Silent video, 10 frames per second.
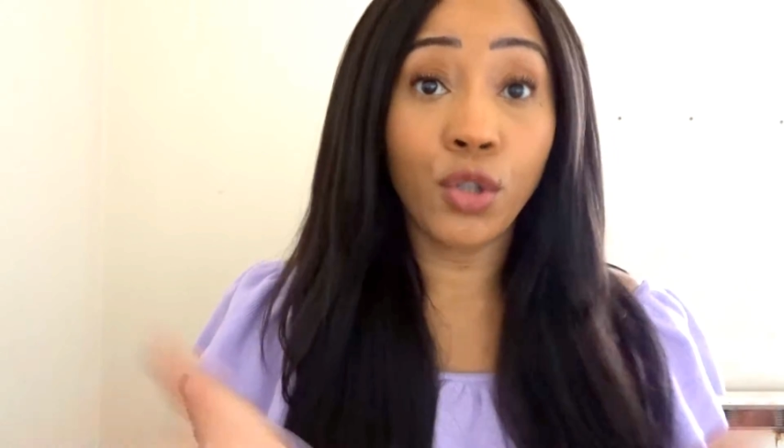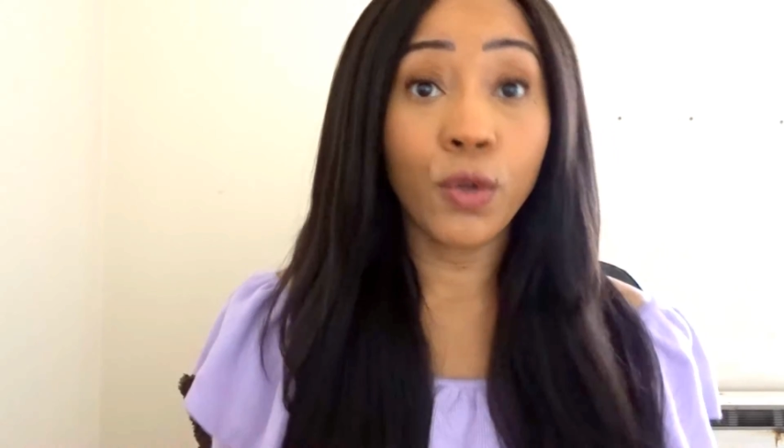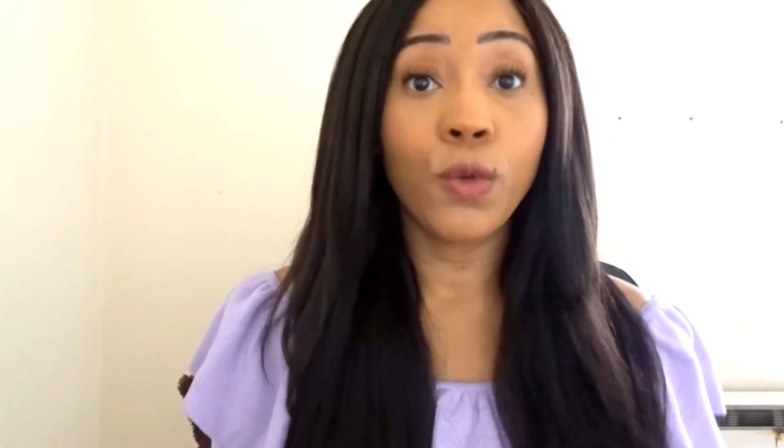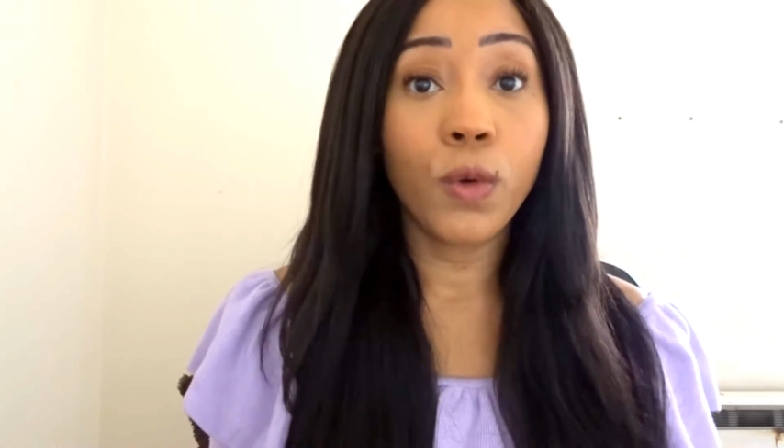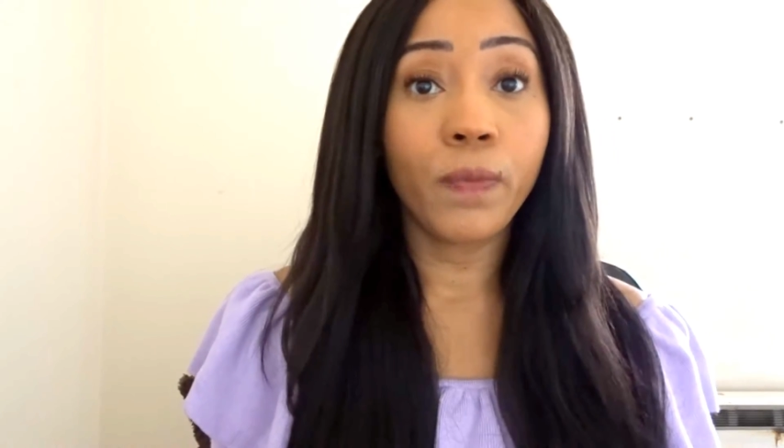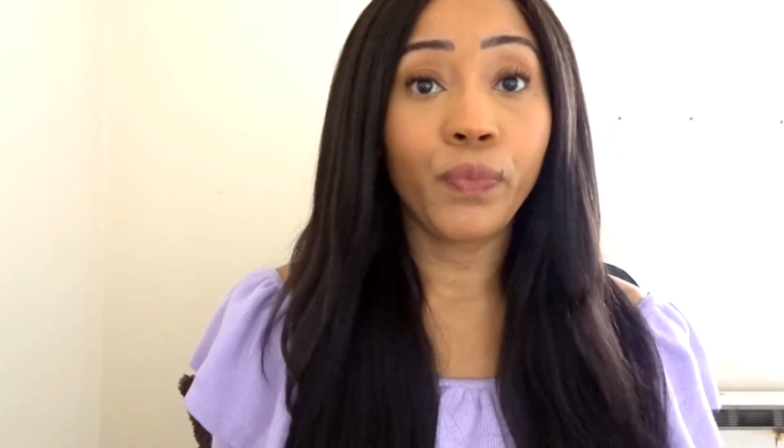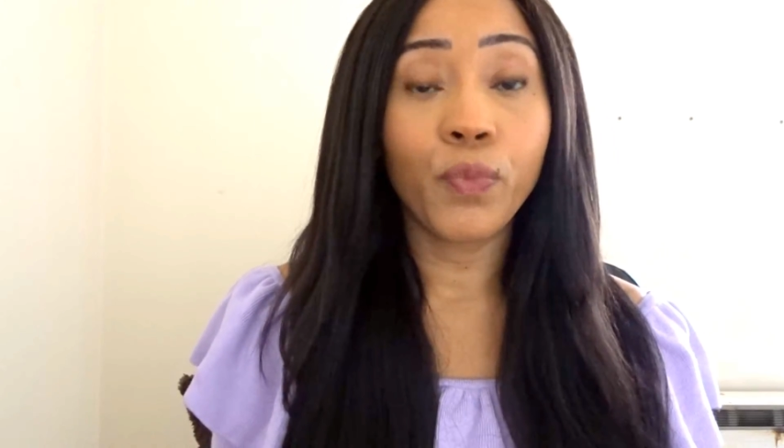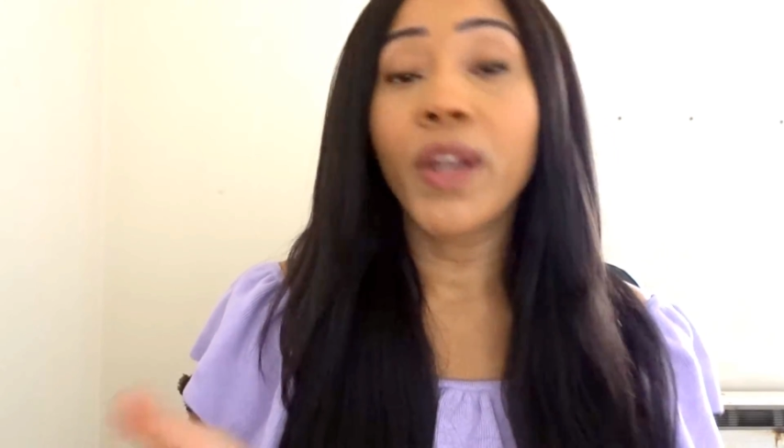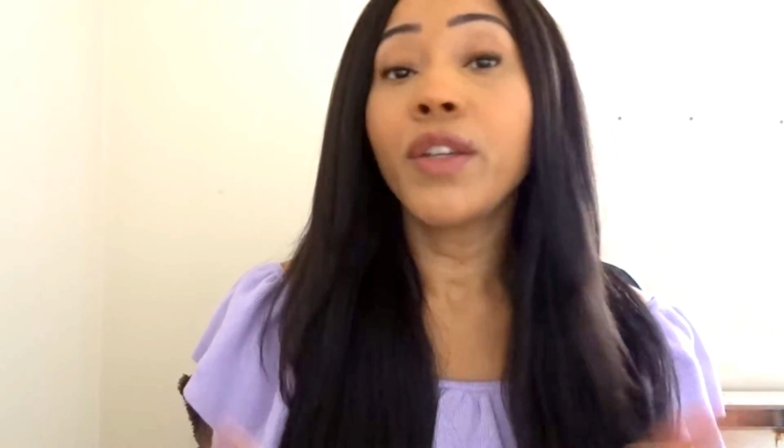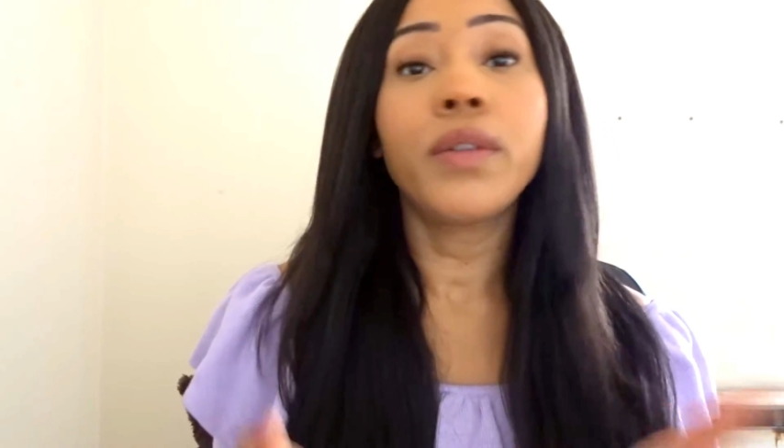do.
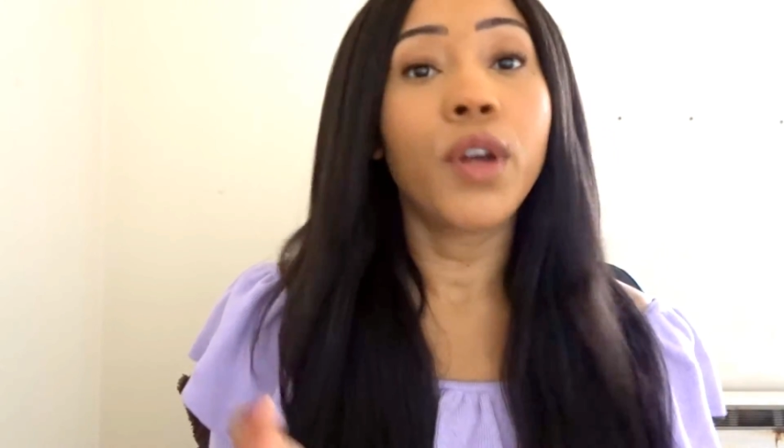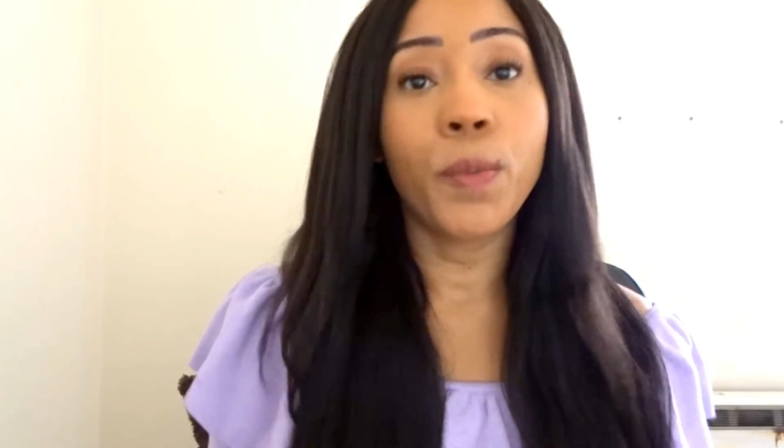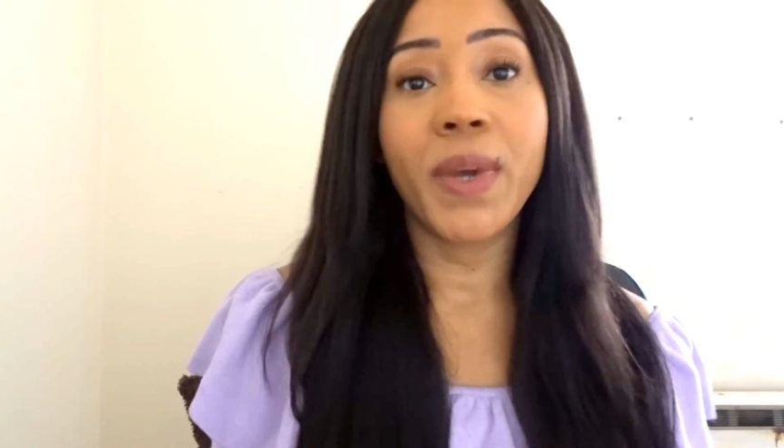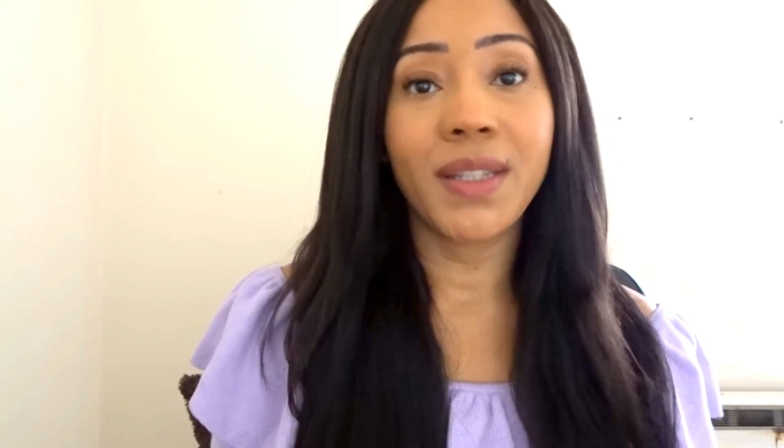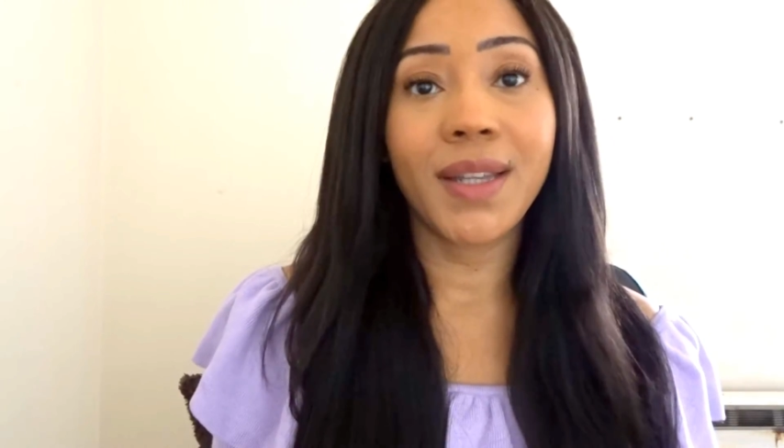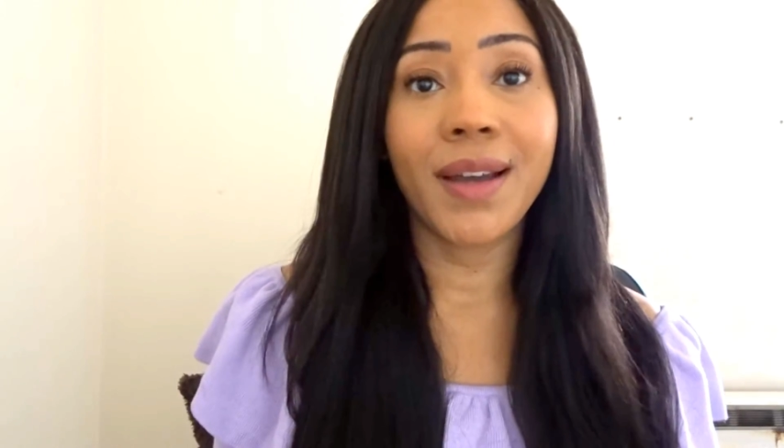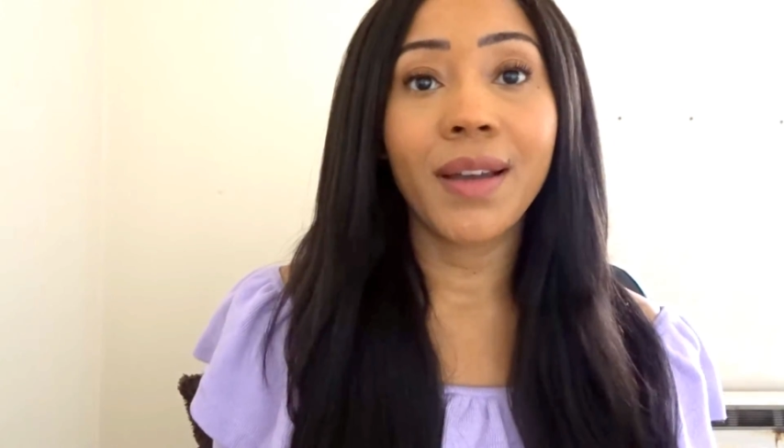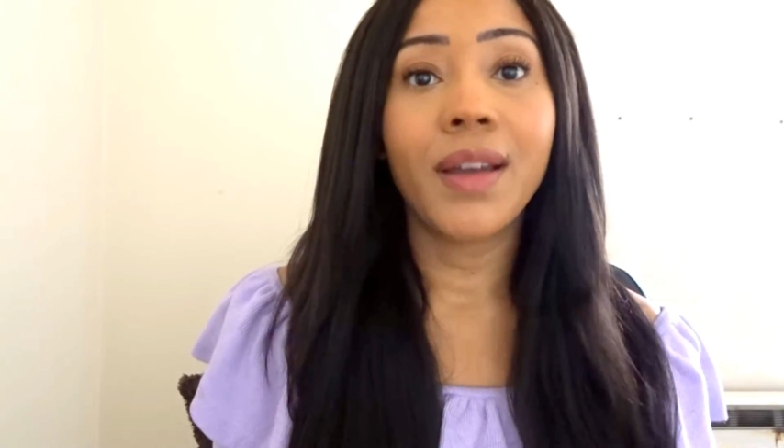When you know better,